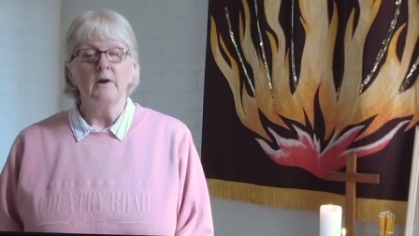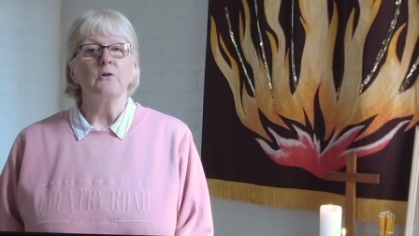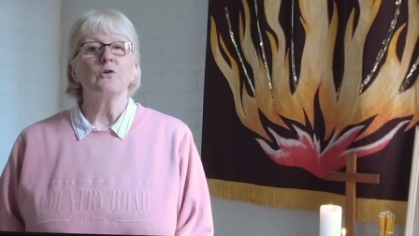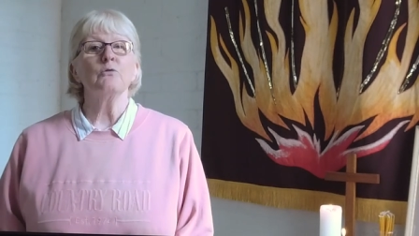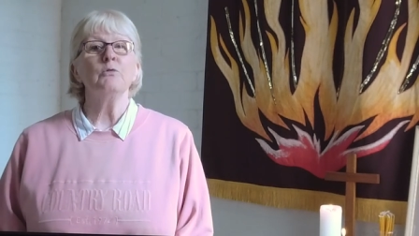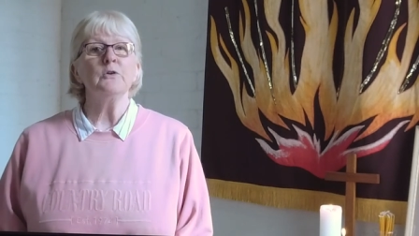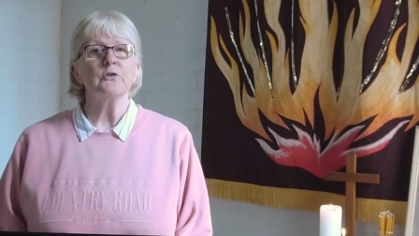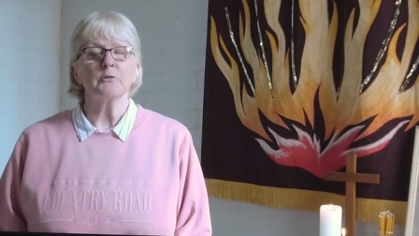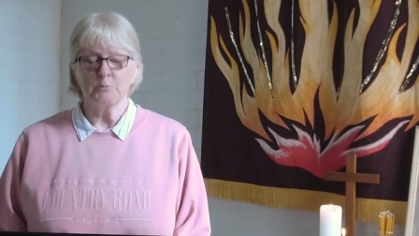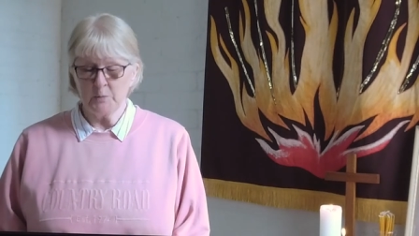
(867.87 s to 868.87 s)
to
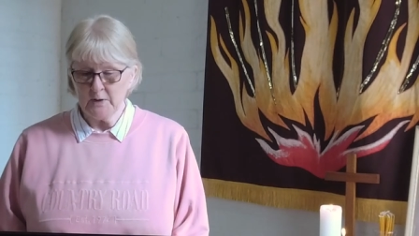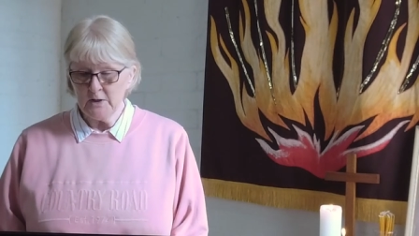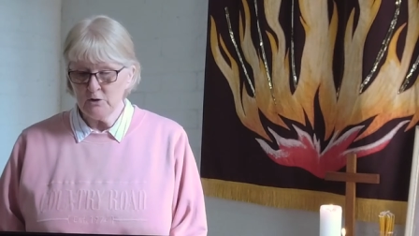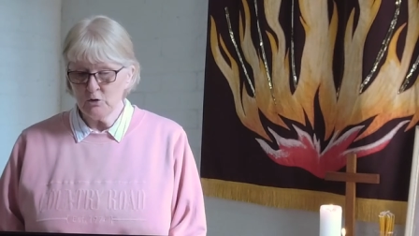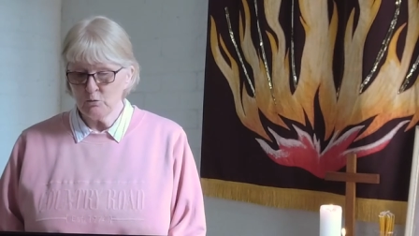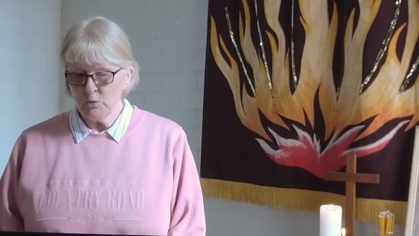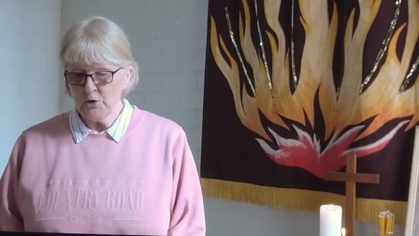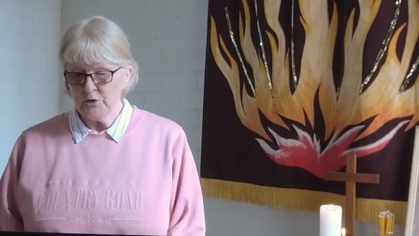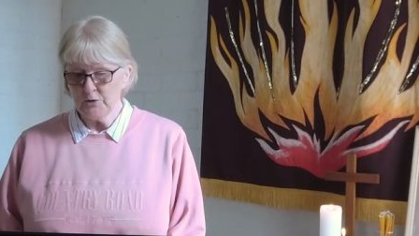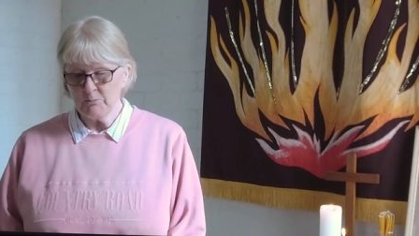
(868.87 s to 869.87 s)
risk spreading your
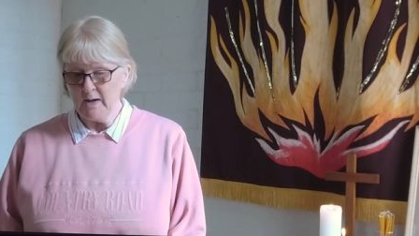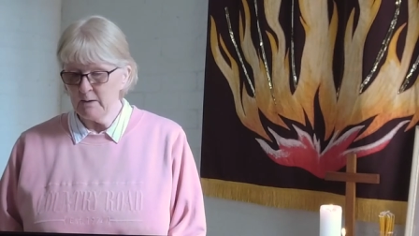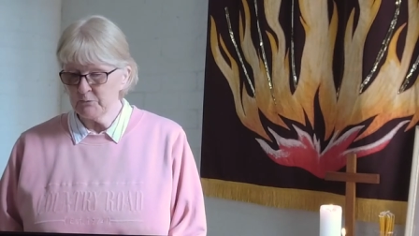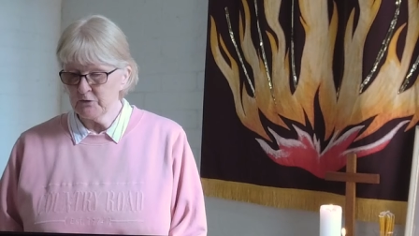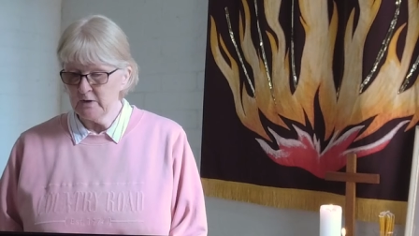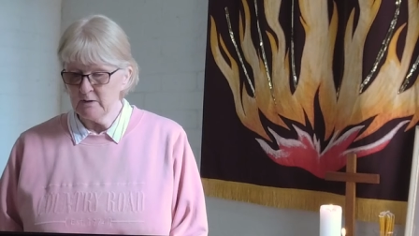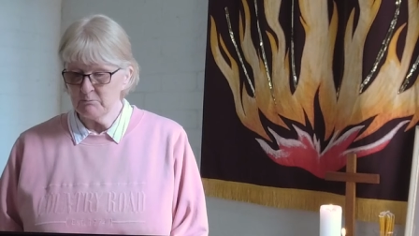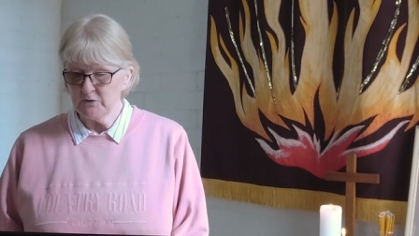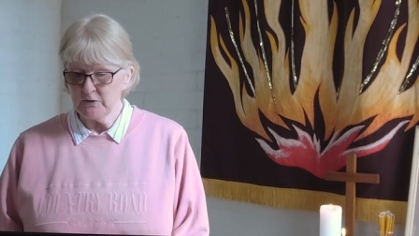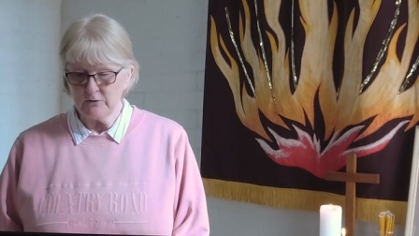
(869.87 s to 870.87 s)
word and perhaps see it
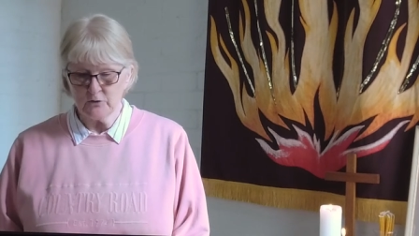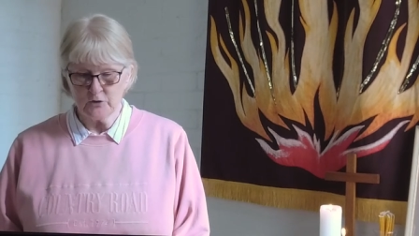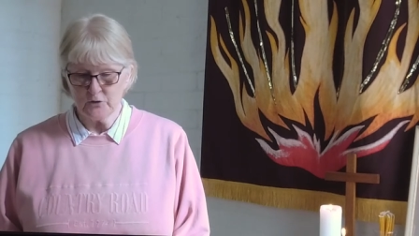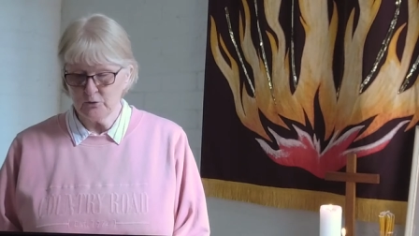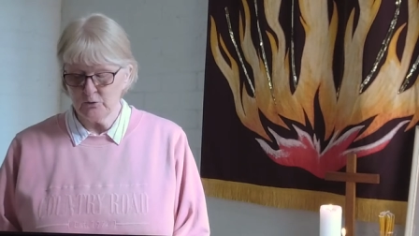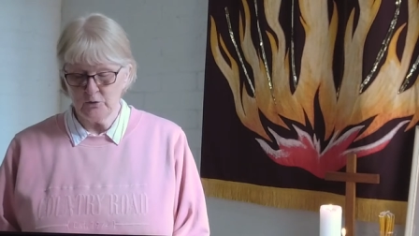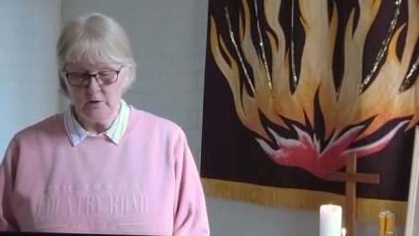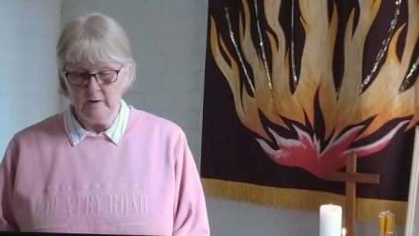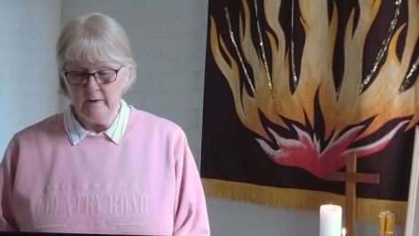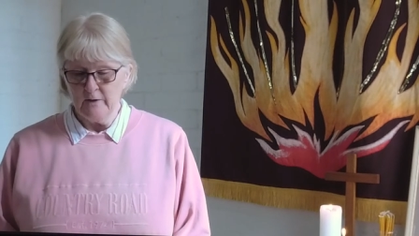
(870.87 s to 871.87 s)
misunderstood,
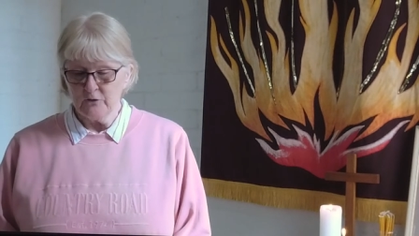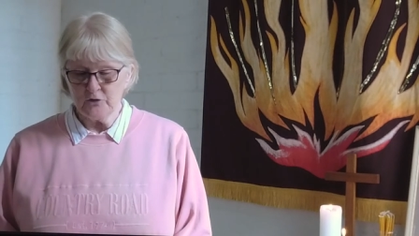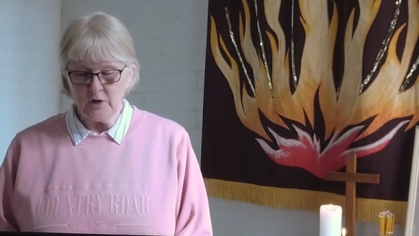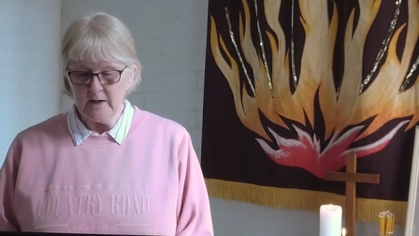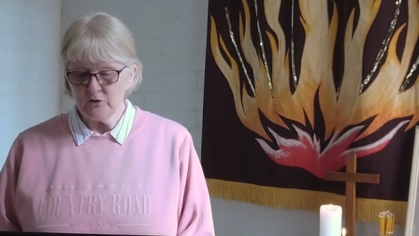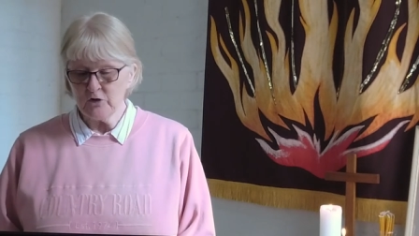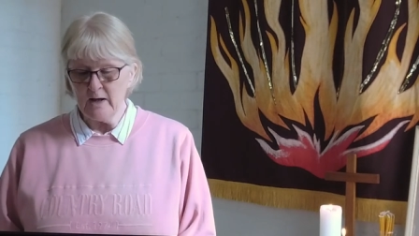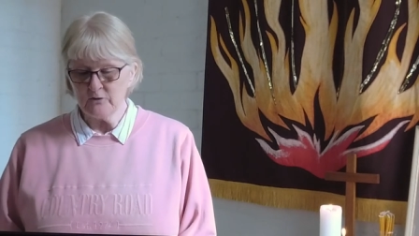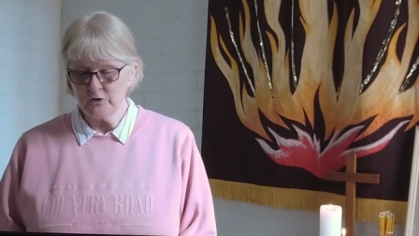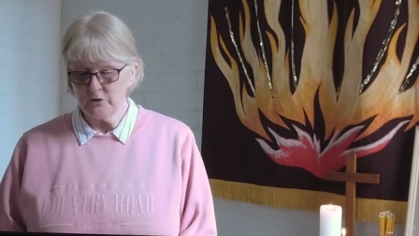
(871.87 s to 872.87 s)
to take
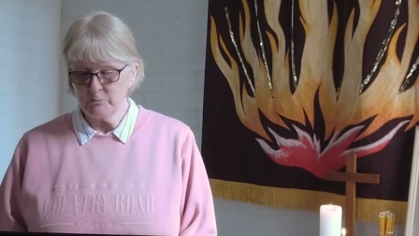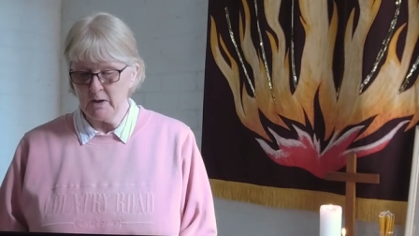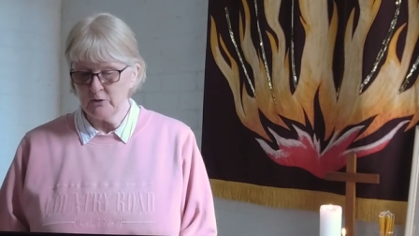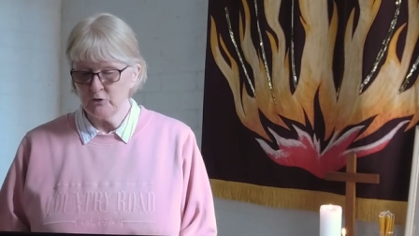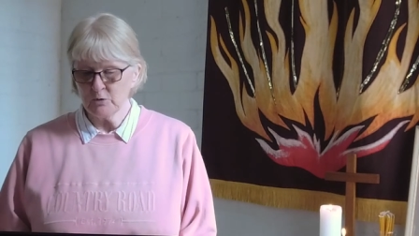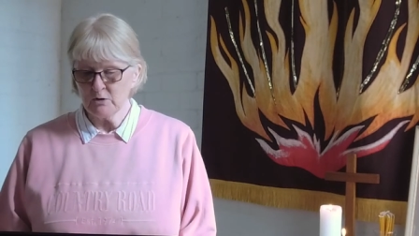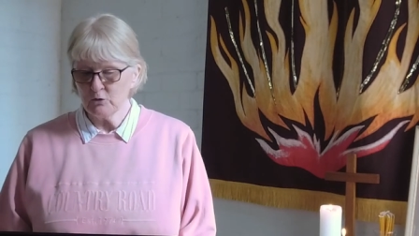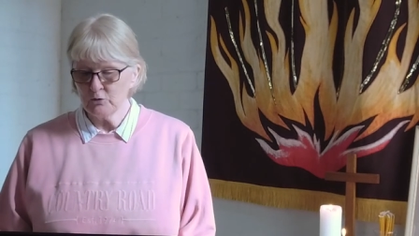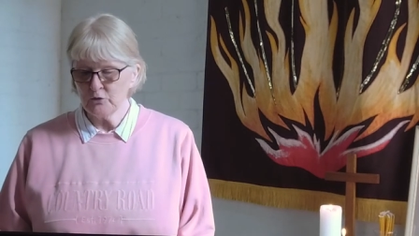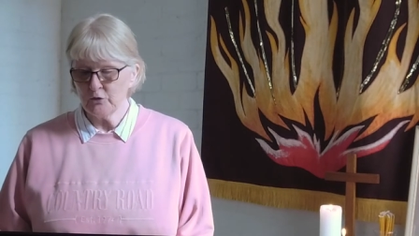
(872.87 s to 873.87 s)
chances by doing
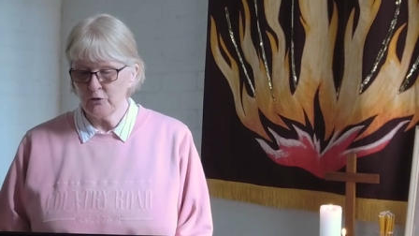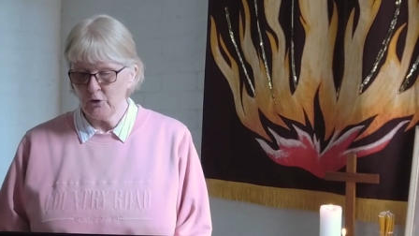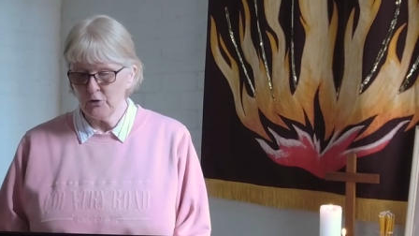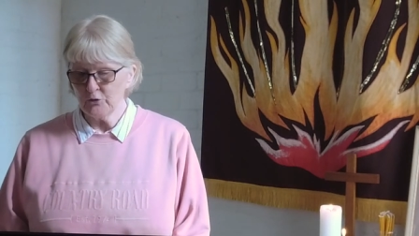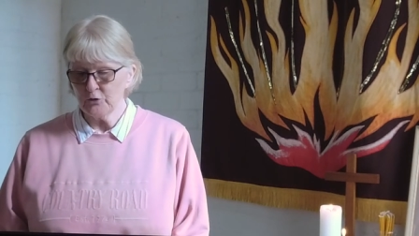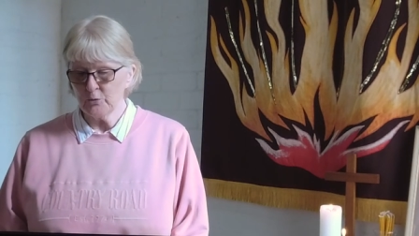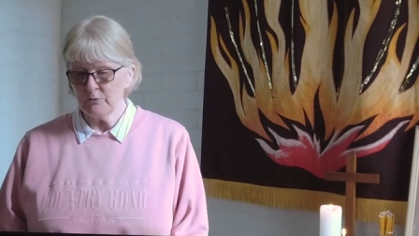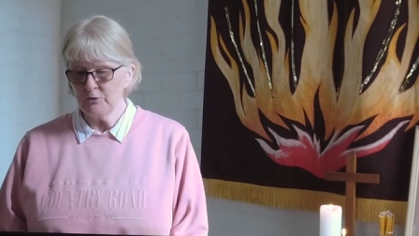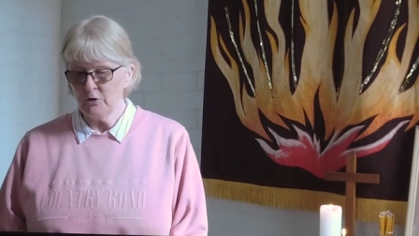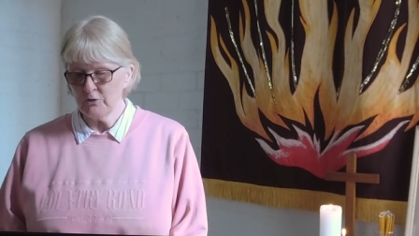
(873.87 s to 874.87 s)
good to those who
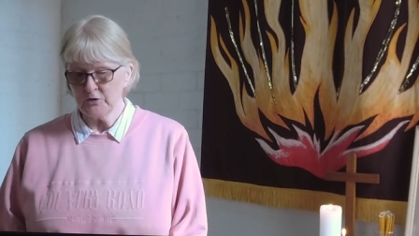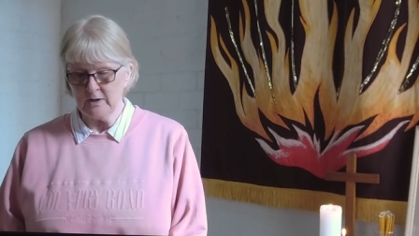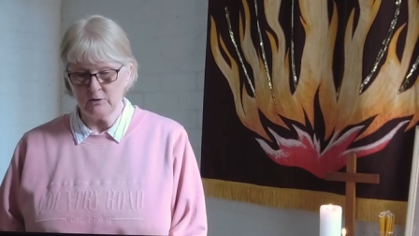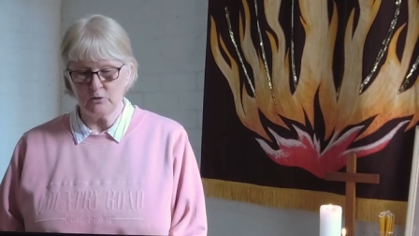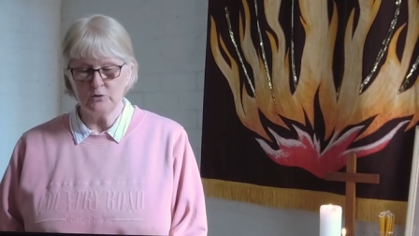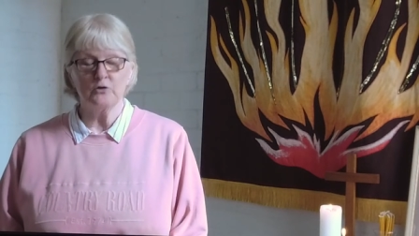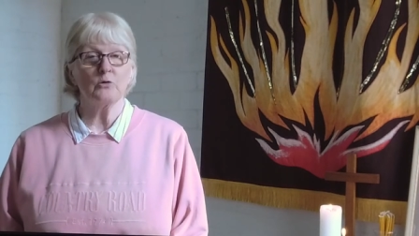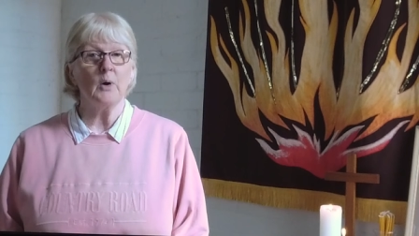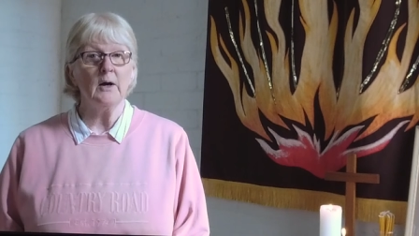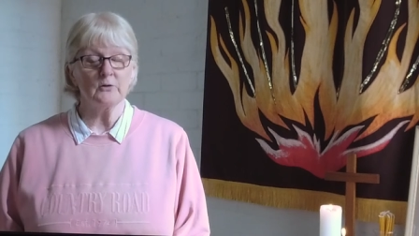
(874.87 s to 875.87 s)
have not done good
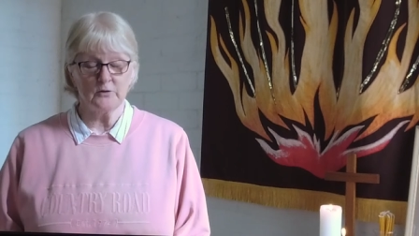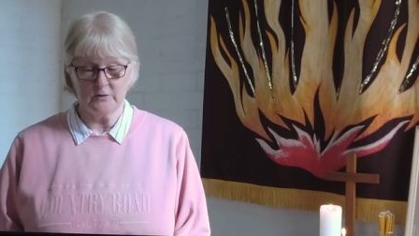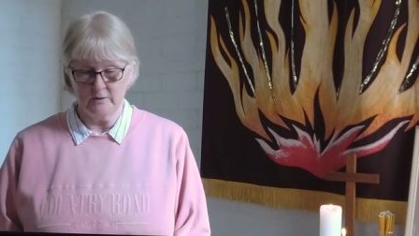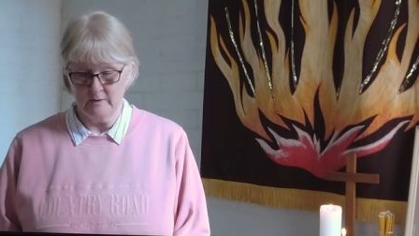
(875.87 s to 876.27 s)
to us.